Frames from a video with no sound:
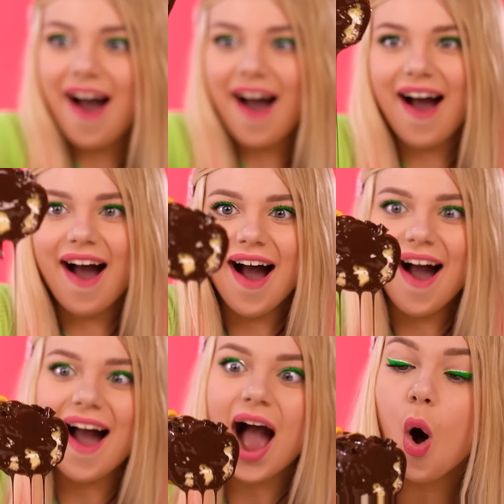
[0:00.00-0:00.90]
it turns
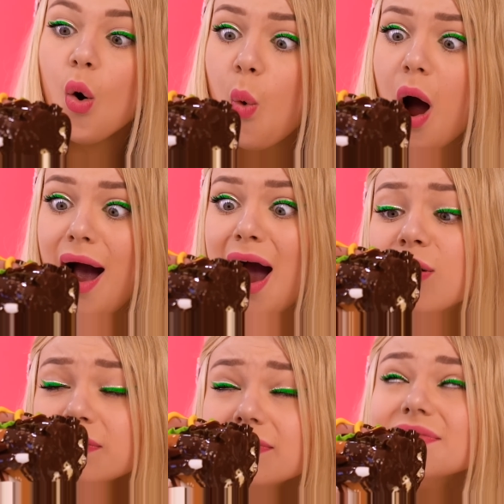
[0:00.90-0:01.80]
out, our
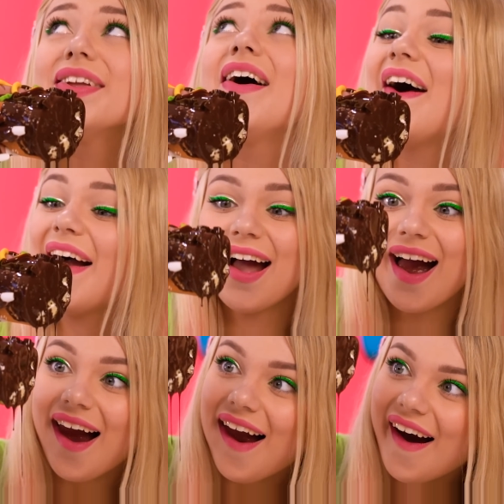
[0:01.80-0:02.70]
poor Elsa got
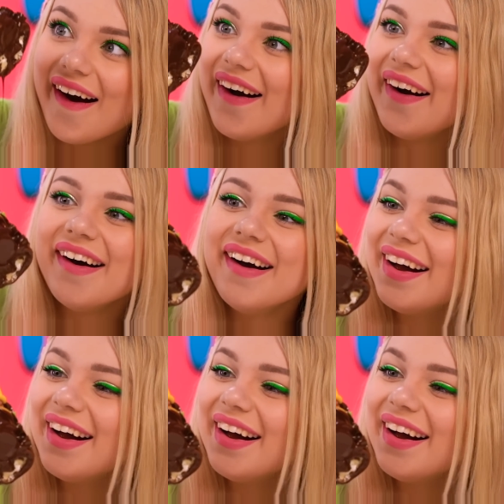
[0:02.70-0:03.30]
the better deal.